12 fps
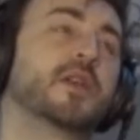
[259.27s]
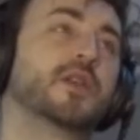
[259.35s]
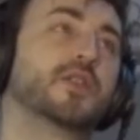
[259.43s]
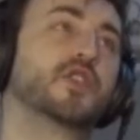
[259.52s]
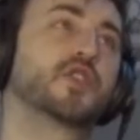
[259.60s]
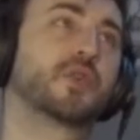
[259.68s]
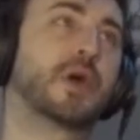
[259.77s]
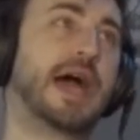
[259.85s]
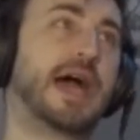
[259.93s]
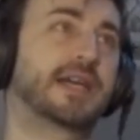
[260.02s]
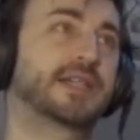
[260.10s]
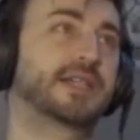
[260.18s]

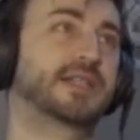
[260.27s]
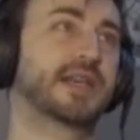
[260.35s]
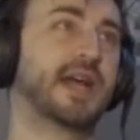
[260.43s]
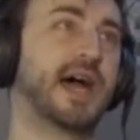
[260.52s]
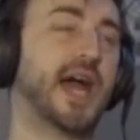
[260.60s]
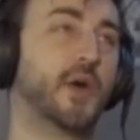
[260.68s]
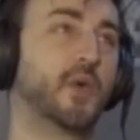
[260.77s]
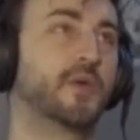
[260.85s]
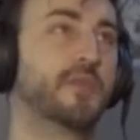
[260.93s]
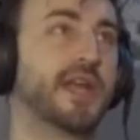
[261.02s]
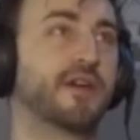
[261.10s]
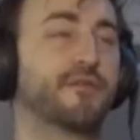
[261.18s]
tracks that I would
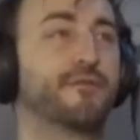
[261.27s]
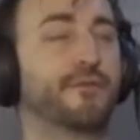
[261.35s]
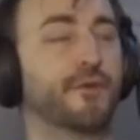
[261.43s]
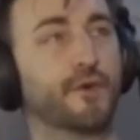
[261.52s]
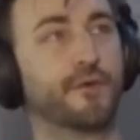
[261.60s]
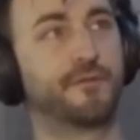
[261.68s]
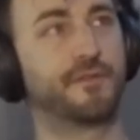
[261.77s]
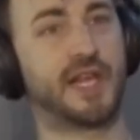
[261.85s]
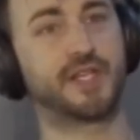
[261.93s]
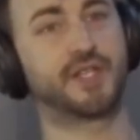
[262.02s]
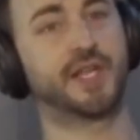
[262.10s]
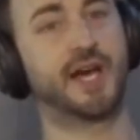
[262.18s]
make a full
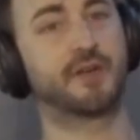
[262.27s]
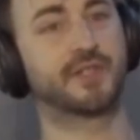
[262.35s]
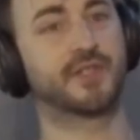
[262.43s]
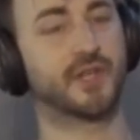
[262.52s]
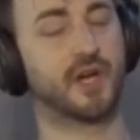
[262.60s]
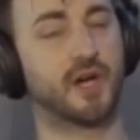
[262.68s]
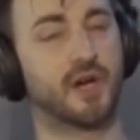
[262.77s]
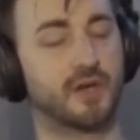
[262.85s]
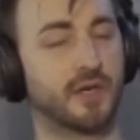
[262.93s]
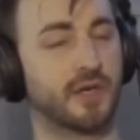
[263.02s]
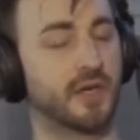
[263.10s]
fleshed out song